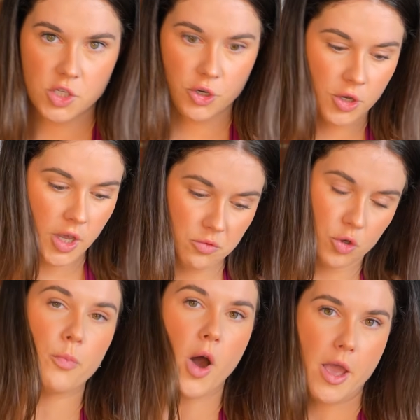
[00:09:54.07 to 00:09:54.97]
So
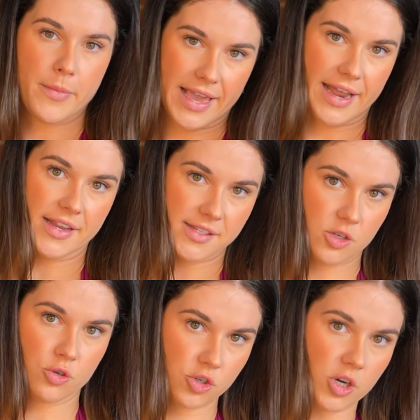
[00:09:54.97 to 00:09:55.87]
your biomechanics
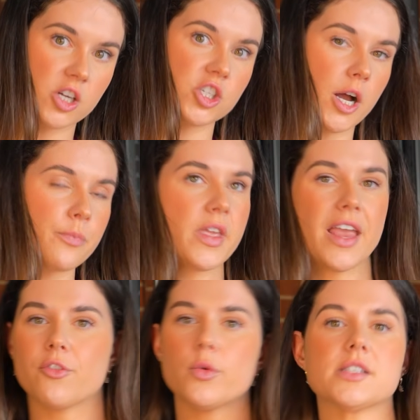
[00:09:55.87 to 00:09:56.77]
and your structure.
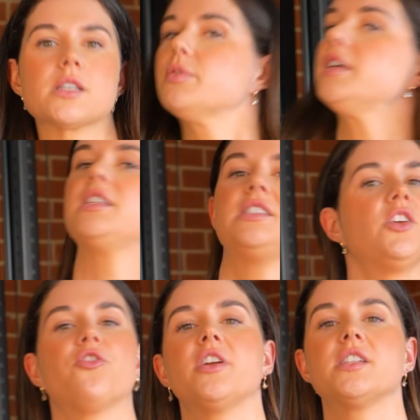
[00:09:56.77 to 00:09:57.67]
Everyone's completely
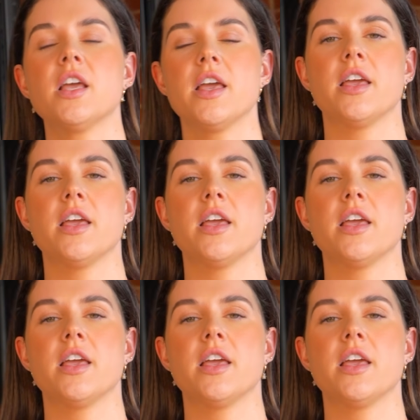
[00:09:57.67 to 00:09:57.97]
different.